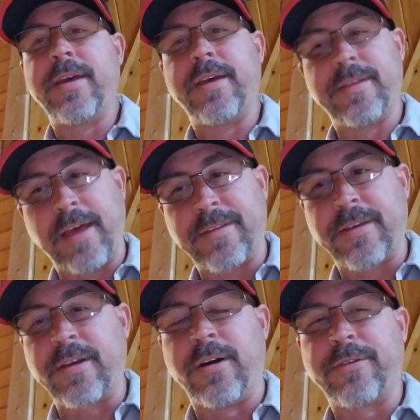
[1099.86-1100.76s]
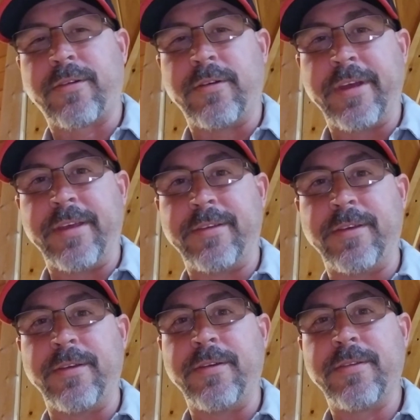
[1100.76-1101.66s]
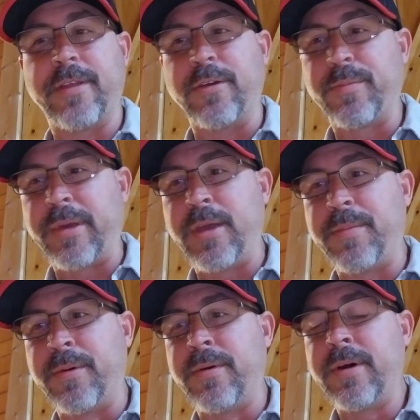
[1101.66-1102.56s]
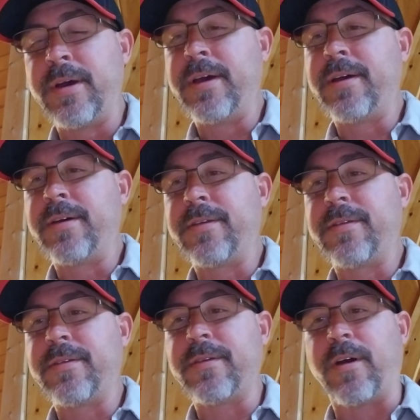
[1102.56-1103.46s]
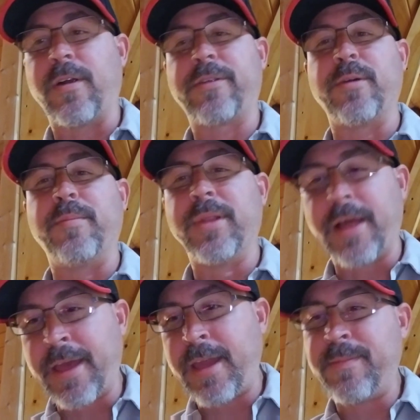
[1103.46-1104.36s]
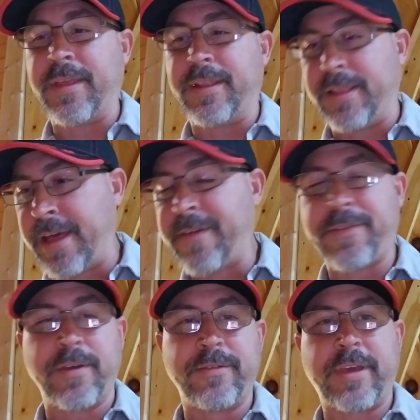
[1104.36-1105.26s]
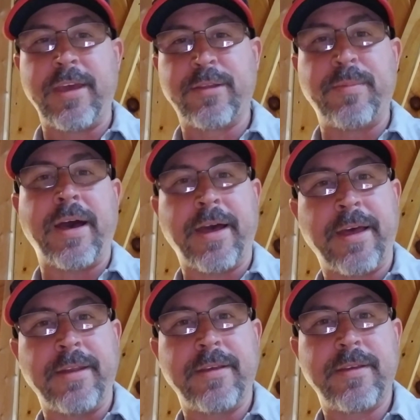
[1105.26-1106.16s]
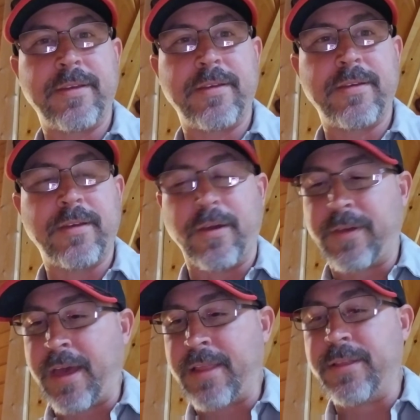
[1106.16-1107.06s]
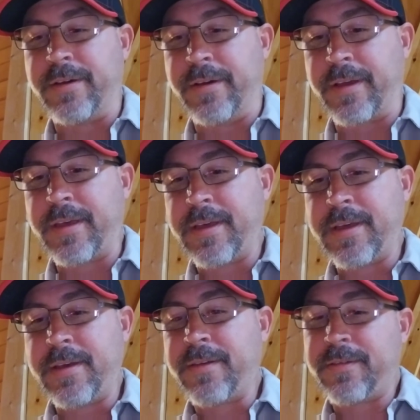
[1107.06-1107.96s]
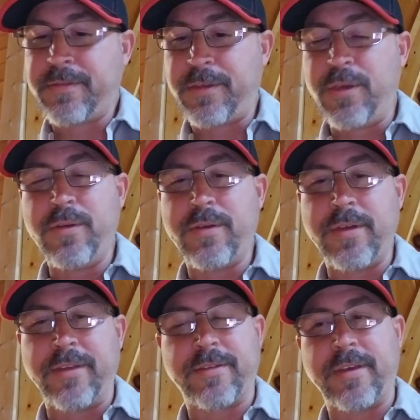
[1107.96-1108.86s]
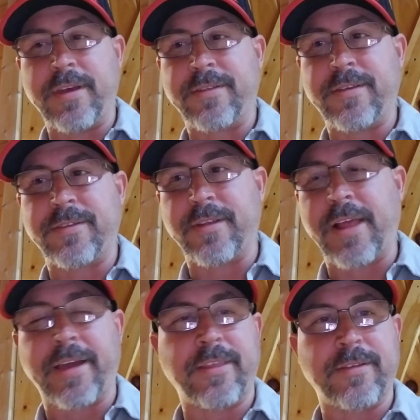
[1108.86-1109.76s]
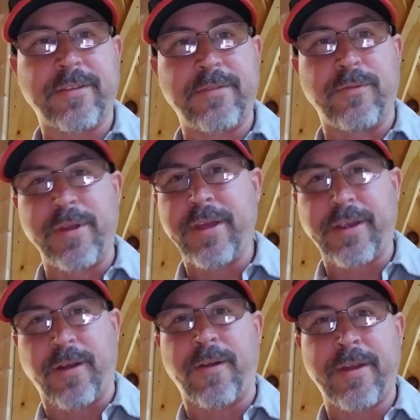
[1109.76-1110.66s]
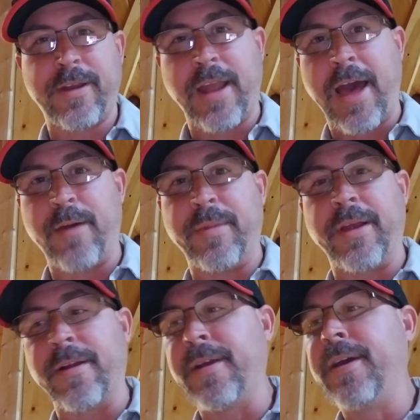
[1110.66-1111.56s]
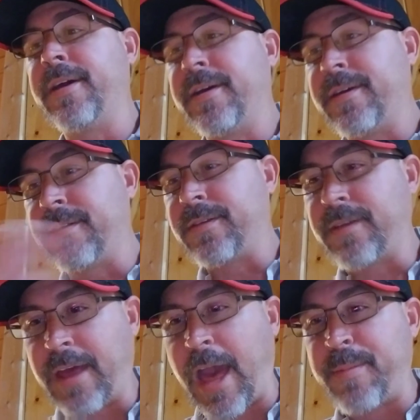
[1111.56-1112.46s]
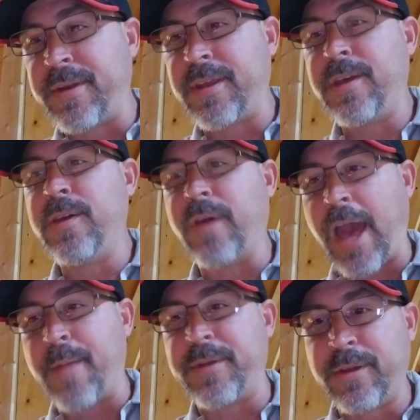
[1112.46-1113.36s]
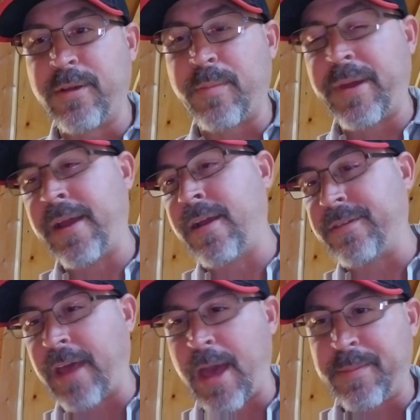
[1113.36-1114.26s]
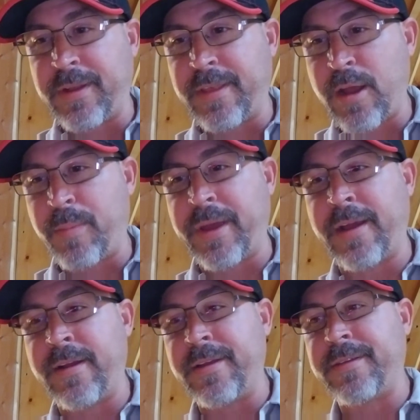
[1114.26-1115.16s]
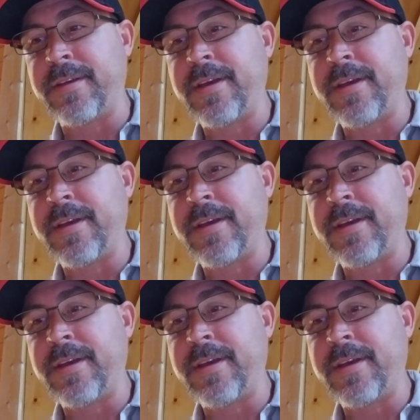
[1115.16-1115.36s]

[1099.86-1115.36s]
That's a cultural issue. Those people are to blame that left those kids behind. Okay, look, it's just like this reoccurring nightmare. It happened to you. It happened to your parents. It happened to their parents.